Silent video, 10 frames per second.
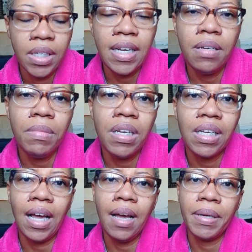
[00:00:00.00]
In me
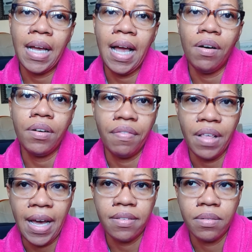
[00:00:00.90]
climbing out of
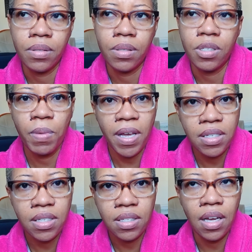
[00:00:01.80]
that
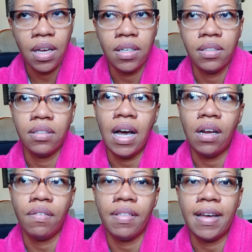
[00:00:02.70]
space and
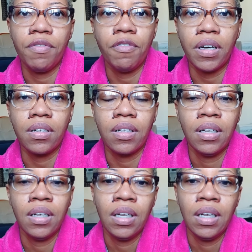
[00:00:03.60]
out of that funk,
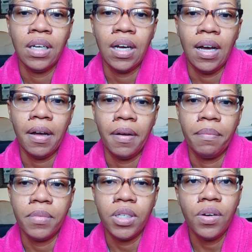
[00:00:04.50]

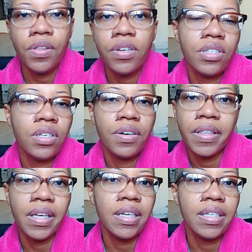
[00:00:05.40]
there are just certain
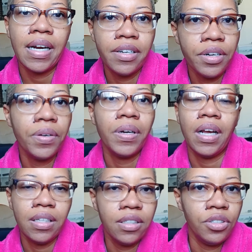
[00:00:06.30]
things that I know that I
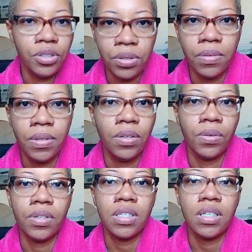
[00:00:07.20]
need to do in
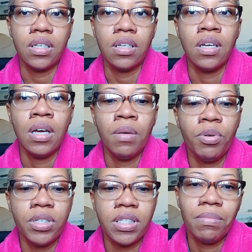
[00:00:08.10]
order to
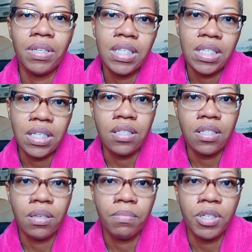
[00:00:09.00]
put some
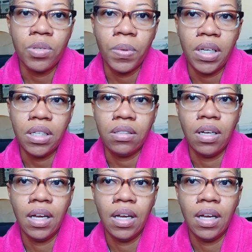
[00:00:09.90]
distance between,